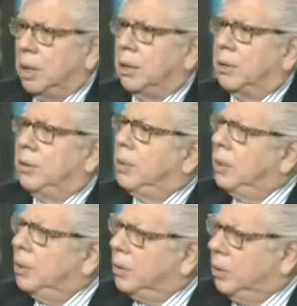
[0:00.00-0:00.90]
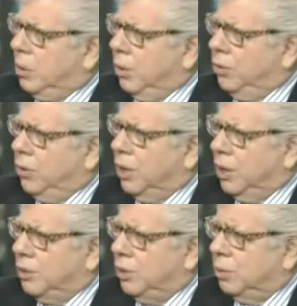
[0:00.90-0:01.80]
It goes to
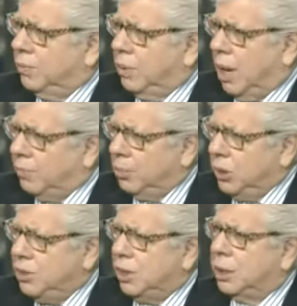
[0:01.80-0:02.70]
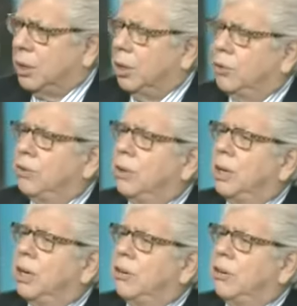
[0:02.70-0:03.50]
the issue of governments, it goes to the